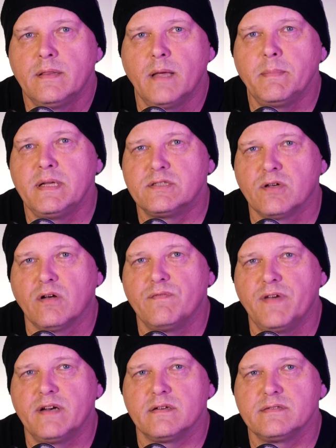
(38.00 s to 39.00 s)
That means all
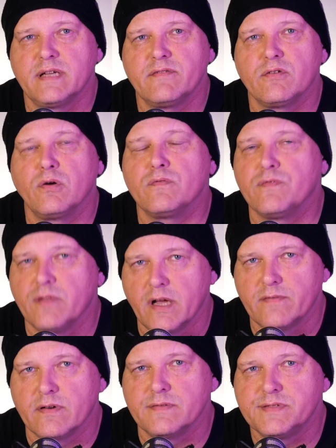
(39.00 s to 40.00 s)
vendors have their own
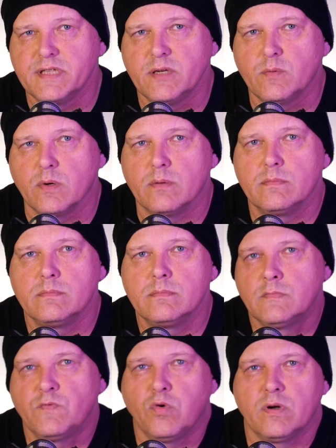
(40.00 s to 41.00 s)
flavor of SQL.
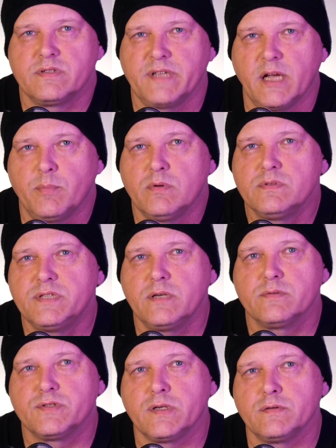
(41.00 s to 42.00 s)
For example,
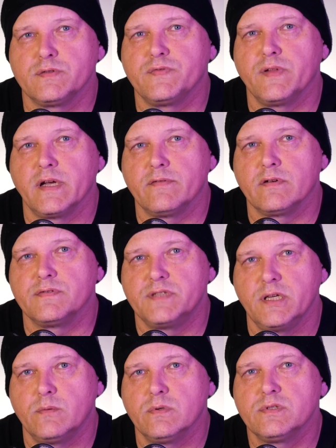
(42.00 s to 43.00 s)
SQL Server's flavor of
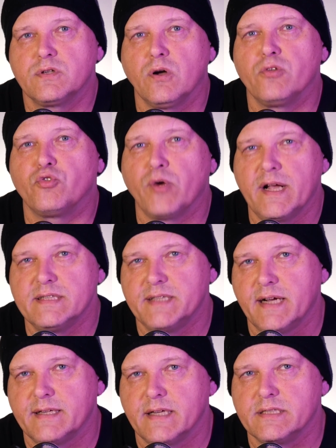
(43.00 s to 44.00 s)
SQL is called
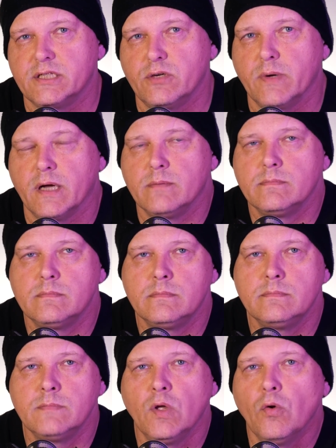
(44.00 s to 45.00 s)
Transact SQL.
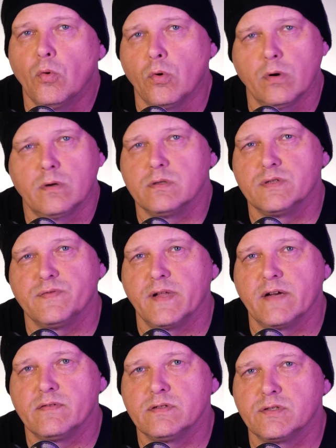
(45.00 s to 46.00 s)
Oracle's
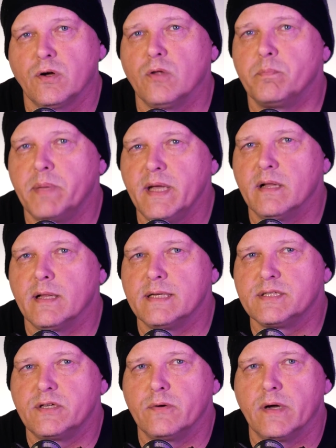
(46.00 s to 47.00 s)
flavor is called
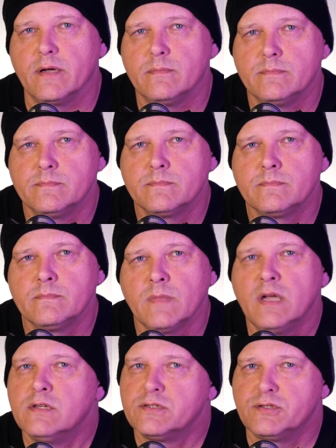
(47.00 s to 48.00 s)
PLSQL.
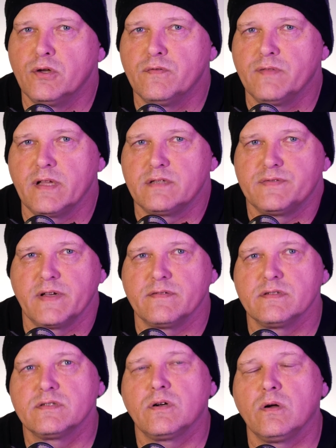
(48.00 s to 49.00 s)
Snowflake's
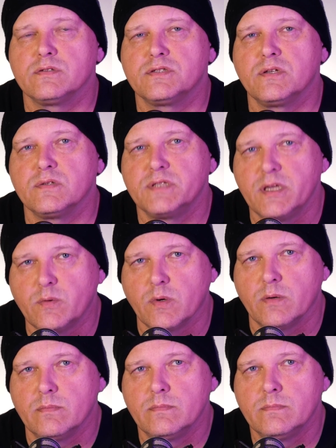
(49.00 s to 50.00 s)
flavor is called
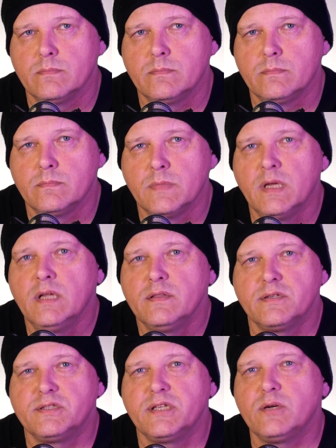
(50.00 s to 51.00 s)
SnowSQL.
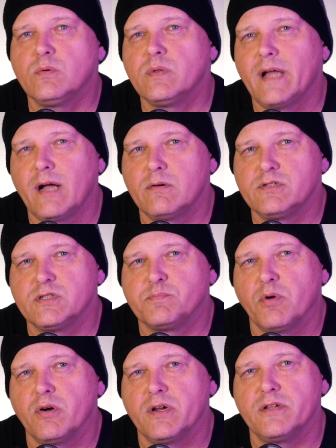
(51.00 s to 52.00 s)
The SQL language is
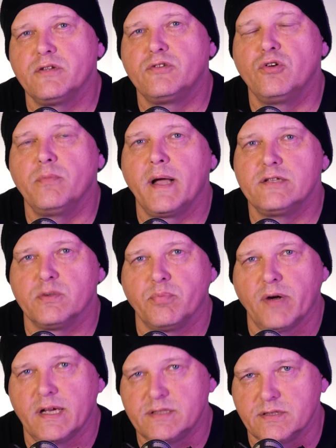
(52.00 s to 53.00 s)
broken into two major
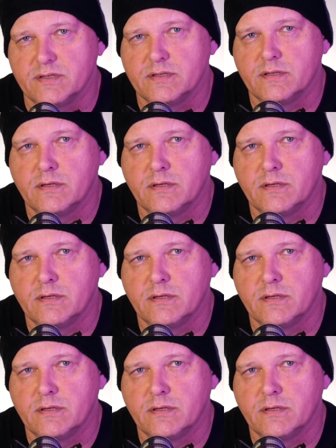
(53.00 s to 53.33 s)
branches.